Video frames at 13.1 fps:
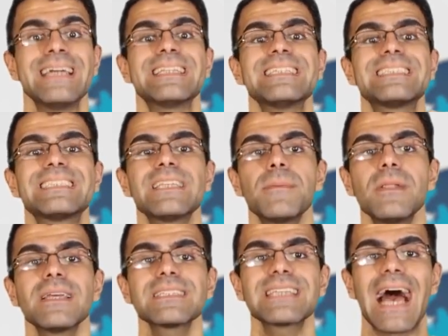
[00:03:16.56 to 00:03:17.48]
The
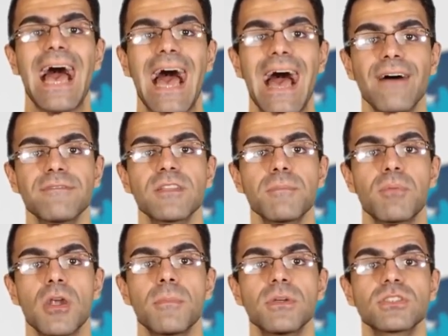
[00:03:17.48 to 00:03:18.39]
siblings have the
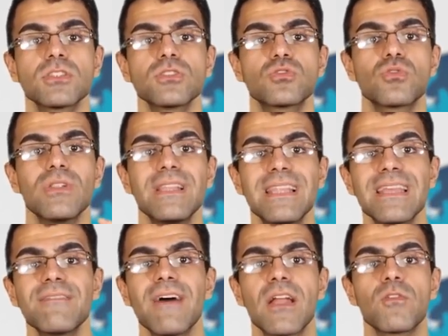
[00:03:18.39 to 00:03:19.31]
permission to
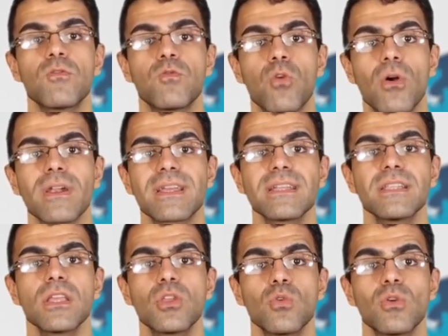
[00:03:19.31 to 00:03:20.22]
live and work in
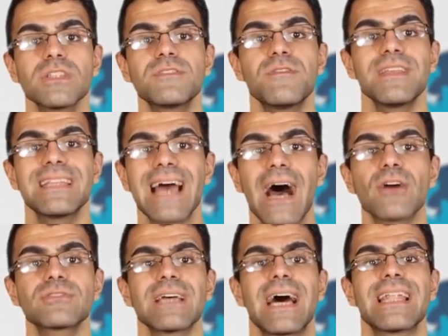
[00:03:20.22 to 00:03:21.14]
the US
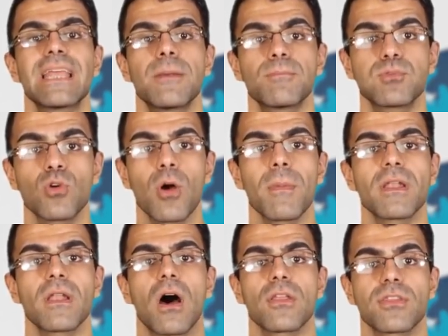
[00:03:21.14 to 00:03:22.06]
without an
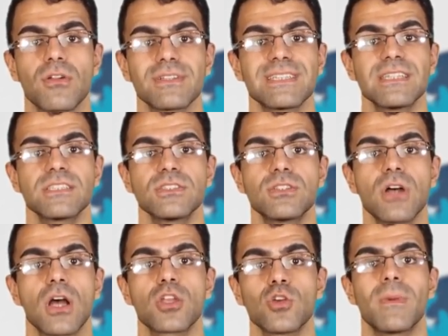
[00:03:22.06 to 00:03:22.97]
employment authorization
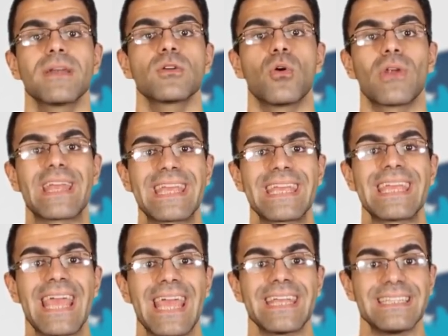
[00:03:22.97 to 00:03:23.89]
document or
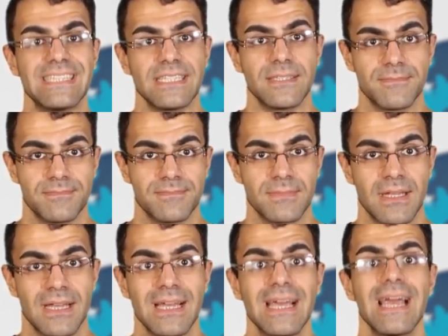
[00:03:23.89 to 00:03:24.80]
EAD.
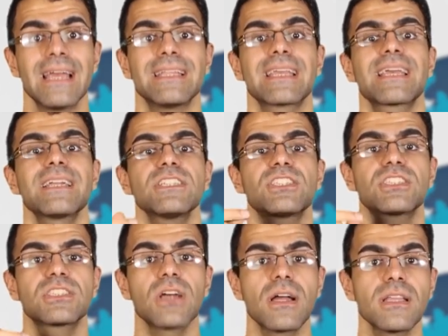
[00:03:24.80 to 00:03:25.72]
They can
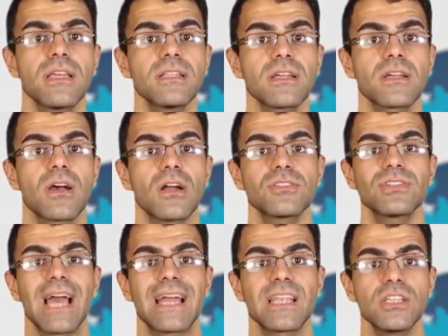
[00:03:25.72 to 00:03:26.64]
study in the
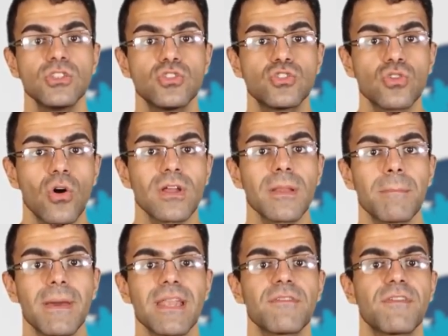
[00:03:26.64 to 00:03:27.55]
country and enjoy the
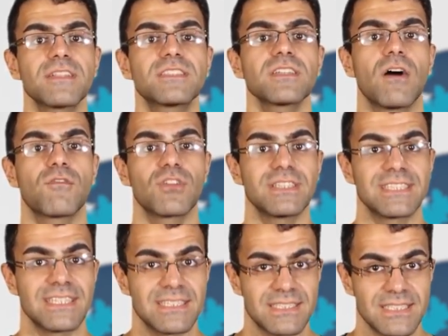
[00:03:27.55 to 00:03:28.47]
benefits of
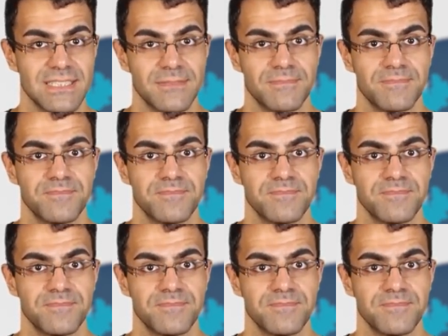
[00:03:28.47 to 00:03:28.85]
residency.